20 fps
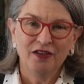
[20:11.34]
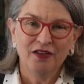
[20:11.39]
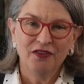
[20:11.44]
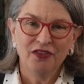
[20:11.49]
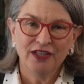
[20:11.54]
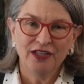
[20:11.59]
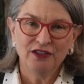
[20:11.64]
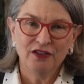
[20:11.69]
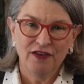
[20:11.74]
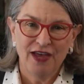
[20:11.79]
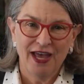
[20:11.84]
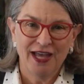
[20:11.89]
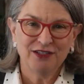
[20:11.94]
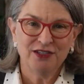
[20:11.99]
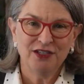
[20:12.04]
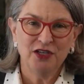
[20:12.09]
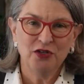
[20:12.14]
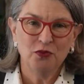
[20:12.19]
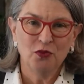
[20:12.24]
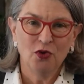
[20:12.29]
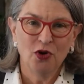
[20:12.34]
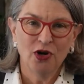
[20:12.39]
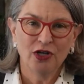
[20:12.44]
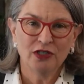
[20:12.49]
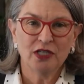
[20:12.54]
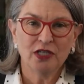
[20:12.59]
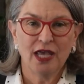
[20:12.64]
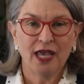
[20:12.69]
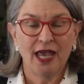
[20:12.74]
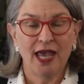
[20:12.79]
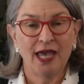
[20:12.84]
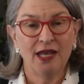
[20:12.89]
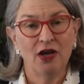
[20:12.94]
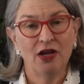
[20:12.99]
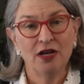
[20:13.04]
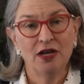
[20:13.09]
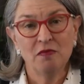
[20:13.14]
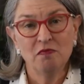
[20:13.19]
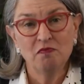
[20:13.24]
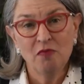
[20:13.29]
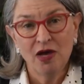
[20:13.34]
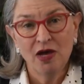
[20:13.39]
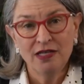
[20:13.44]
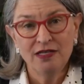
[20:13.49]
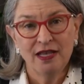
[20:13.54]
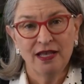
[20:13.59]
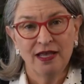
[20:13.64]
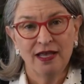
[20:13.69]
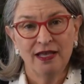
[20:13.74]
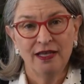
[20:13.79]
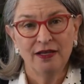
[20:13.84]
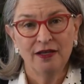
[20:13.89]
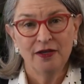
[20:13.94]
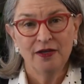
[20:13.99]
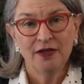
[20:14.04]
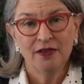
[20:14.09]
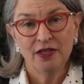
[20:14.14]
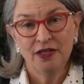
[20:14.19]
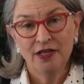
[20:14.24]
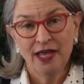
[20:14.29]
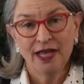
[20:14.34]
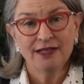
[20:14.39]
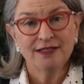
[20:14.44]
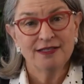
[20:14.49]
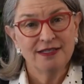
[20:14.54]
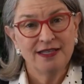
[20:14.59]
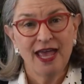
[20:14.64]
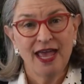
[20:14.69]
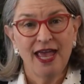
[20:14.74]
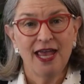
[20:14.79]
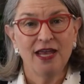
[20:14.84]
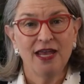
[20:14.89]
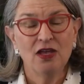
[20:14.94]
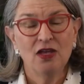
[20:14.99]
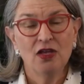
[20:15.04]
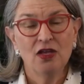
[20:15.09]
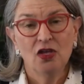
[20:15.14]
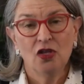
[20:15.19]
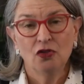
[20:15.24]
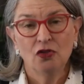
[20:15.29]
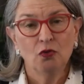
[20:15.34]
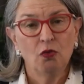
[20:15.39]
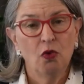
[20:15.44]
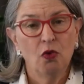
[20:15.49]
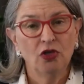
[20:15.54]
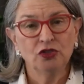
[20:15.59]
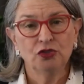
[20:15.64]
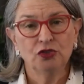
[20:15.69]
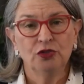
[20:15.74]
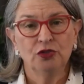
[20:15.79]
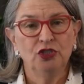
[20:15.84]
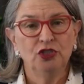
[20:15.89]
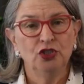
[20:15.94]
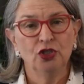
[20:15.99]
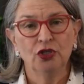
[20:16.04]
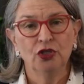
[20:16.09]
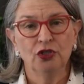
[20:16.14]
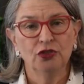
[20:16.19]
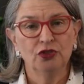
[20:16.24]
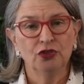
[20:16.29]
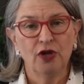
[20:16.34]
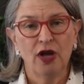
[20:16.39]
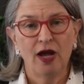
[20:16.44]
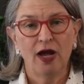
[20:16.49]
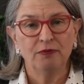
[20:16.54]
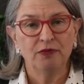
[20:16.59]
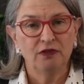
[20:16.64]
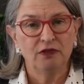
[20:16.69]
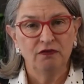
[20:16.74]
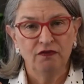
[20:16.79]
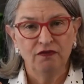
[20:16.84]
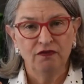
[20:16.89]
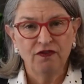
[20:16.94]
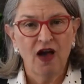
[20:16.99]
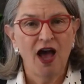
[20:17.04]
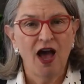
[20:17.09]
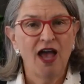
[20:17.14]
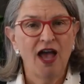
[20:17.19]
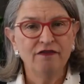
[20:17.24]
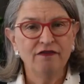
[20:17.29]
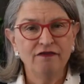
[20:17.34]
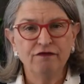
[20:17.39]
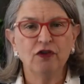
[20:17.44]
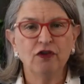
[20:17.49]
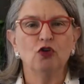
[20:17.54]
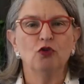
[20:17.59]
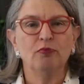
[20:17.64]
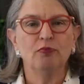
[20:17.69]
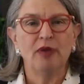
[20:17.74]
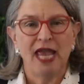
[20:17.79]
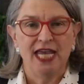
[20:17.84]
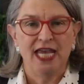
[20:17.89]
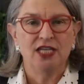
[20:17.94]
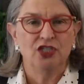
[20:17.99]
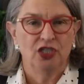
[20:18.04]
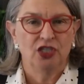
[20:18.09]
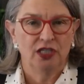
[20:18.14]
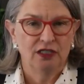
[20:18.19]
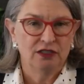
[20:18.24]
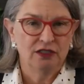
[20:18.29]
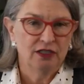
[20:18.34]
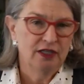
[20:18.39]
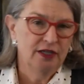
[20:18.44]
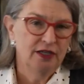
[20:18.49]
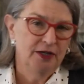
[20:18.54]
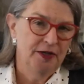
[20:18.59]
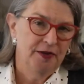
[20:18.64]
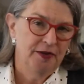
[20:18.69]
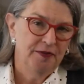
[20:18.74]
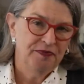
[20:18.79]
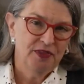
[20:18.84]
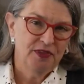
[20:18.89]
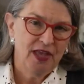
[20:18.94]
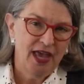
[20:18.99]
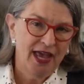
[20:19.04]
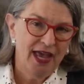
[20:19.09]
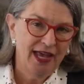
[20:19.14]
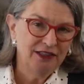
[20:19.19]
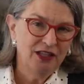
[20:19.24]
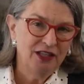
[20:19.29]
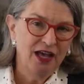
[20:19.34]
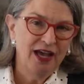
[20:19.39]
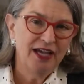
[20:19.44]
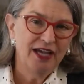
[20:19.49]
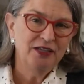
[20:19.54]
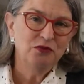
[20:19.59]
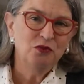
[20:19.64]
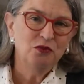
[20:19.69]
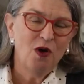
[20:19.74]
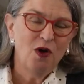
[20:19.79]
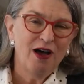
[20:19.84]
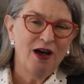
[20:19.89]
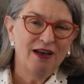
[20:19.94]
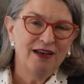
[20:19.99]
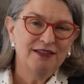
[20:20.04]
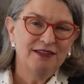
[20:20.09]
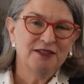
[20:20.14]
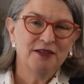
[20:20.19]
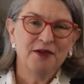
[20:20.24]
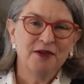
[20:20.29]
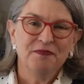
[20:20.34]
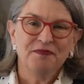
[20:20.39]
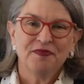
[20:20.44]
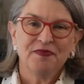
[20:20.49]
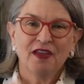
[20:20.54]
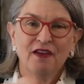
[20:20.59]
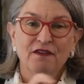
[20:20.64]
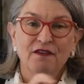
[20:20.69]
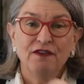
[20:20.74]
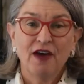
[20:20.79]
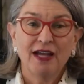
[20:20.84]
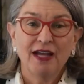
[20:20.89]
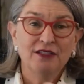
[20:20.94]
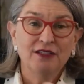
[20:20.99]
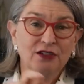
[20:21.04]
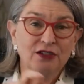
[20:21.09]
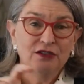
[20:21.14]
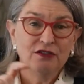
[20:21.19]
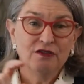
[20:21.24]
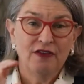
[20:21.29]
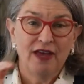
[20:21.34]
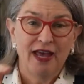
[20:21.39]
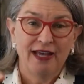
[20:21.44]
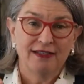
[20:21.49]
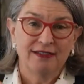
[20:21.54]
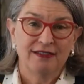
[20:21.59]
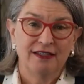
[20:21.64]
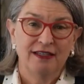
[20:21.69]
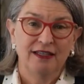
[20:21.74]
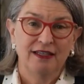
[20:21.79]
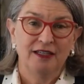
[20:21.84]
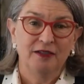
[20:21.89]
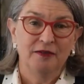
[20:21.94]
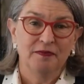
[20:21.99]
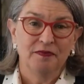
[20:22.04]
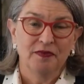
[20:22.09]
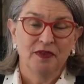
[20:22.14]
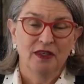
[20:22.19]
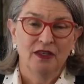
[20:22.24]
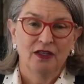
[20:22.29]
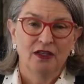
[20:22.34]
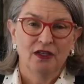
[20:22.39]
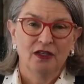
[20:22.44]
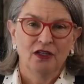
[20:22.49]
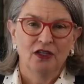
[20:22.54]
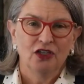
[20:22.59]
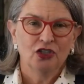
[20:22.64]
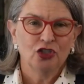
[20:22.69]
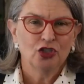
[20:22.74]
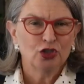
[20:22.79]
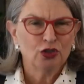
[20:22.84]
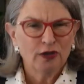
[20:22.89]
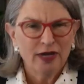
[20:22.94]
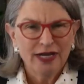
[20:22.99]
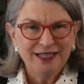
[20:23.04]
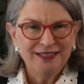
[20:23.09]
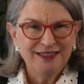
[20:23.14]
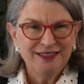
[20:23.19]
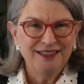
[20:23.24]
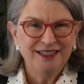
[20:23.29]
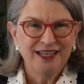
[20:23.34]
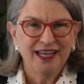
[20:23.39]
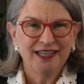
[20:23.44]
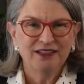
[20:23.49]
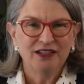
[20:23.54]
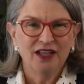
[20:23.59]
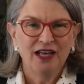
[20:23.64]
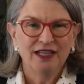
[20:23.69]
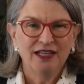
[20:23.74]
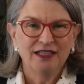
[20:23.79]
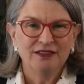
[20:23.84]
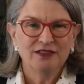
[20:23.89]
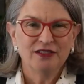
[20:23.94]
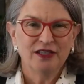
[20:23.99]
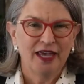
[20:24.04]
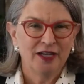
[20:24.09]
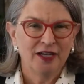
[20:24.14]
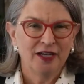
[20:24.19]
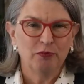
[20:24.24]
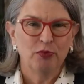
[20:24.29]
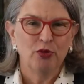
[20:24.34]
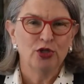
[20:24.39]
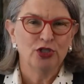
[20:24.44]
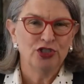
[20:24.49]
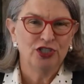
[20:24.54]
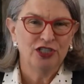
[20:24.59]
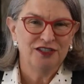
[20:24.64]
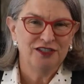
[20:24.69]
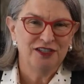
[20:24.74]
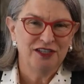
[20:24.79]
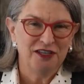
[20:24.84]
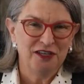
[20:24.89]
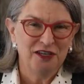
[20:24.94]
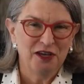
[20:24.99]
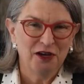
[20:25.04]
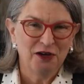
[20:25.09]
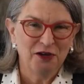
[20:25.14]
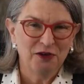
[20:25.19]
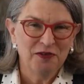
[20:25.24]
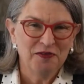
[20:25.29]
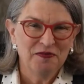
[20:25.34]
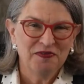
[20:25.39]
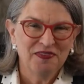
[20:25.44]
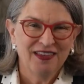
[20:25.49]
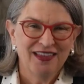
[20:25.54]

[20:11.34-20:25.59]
that the vaccine worked and on a Monday the next day the Wall Street Journal dropped five full pages. The headline was Pfizer's vaccine, crazy deadlines, and a pushy CEO.